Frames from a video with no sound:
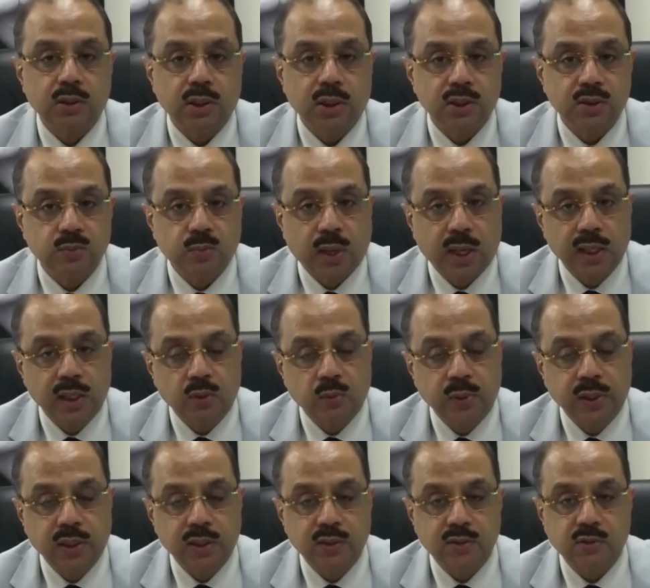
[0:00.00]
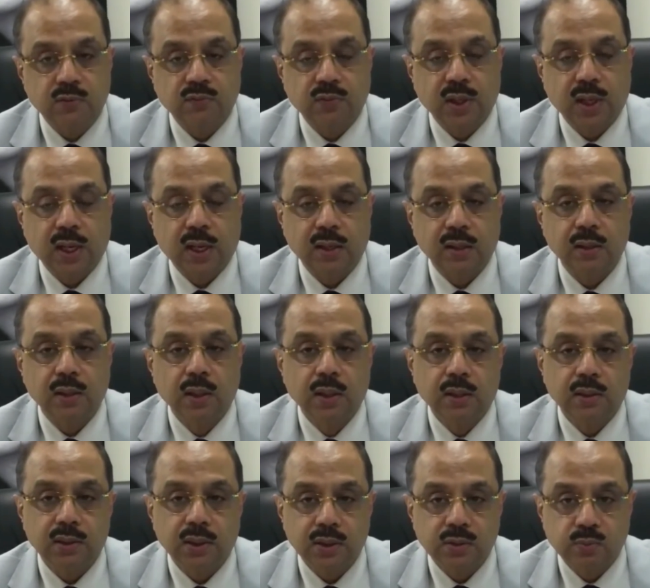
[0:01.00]
there is mild weakness of the hand,
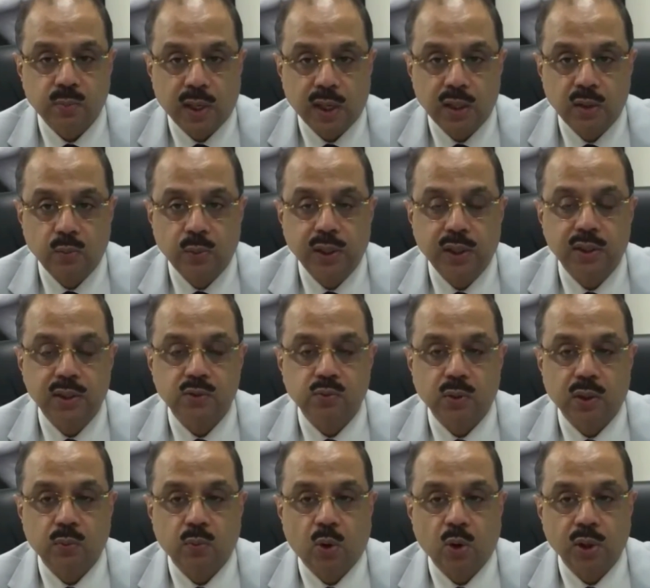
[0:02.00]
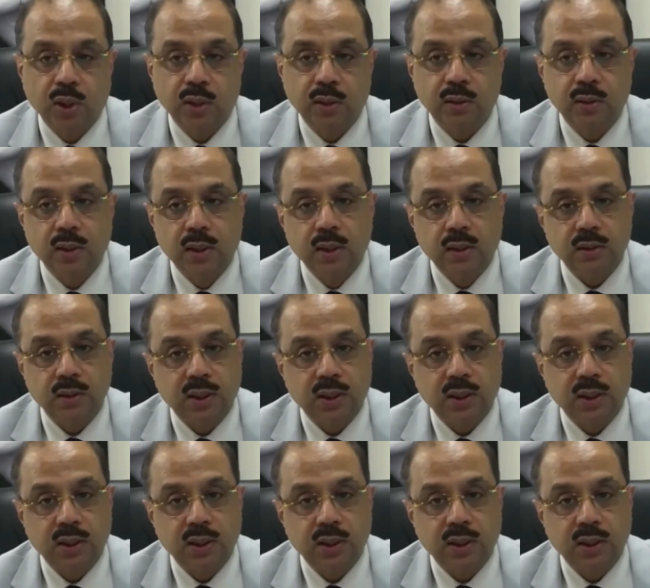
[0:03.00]
there is mild weakness while walking,